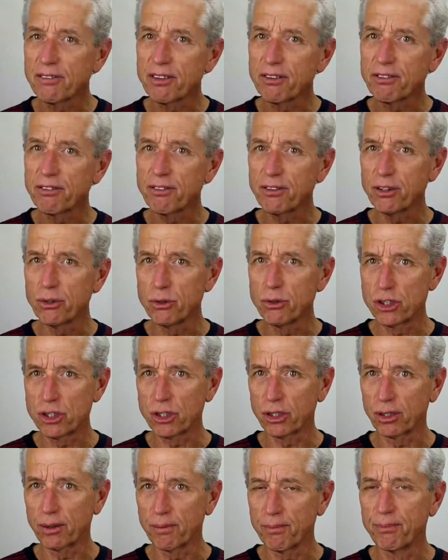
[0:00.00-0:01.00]
of the
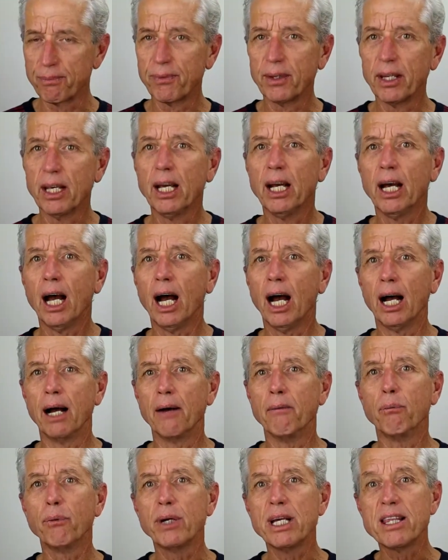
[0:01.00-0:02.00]
future.
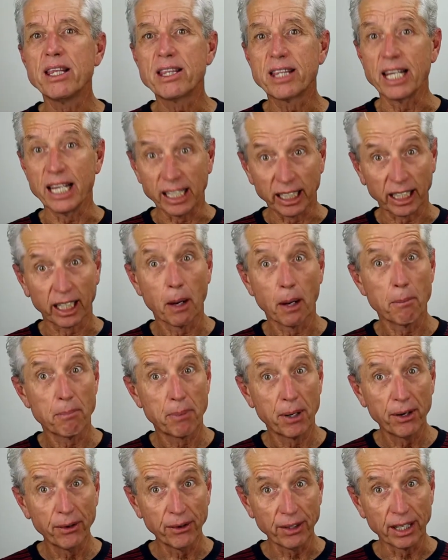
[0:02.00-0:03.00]
We think,
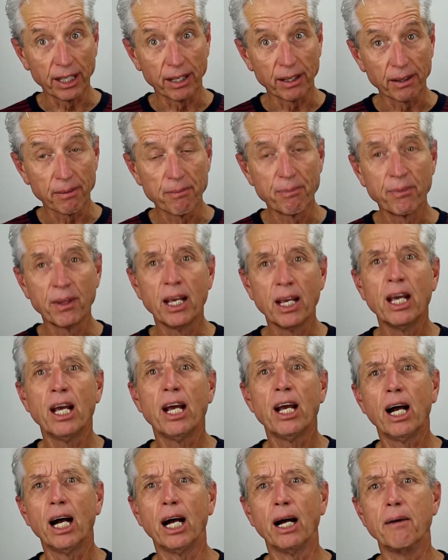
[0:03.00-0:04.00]
period.
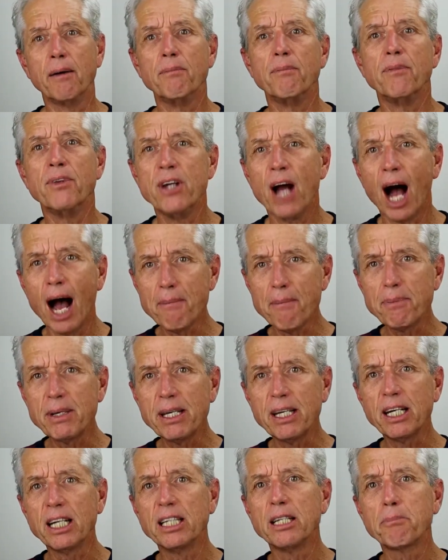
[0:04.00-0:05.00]
Not
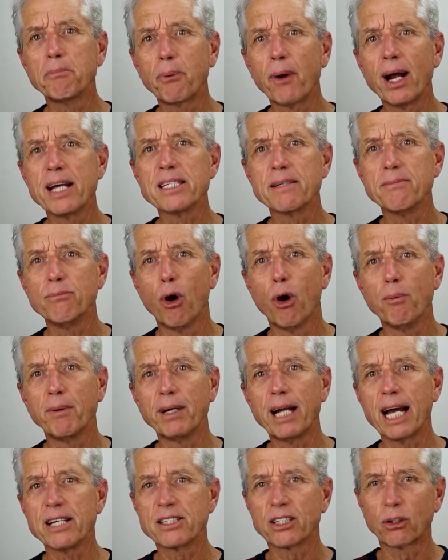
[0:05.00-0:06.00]
being in the present
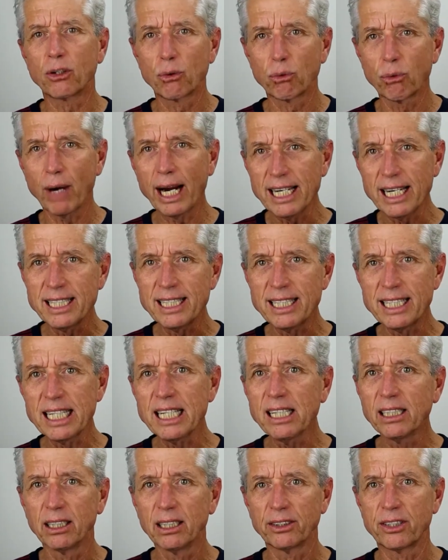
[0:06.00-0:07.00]
moment has a great
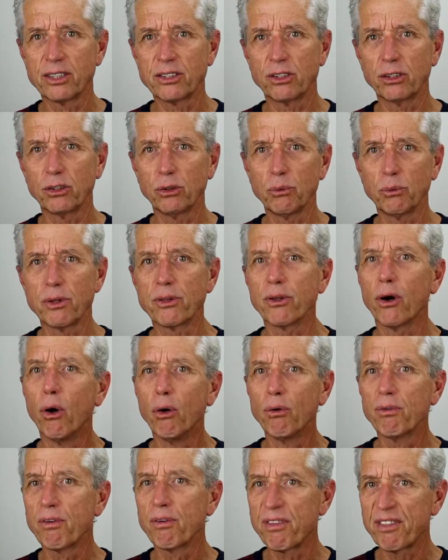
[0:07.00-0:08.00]
deal to do with
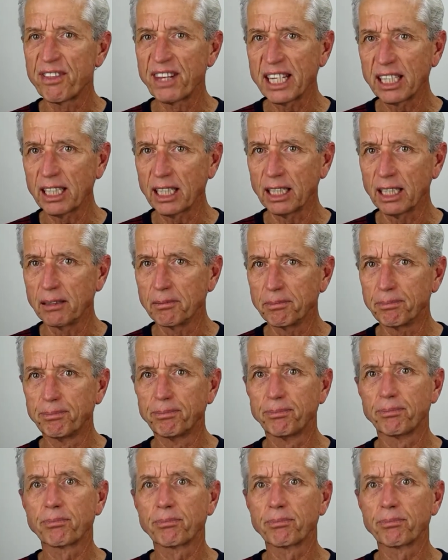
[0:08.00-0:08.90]
overthinking.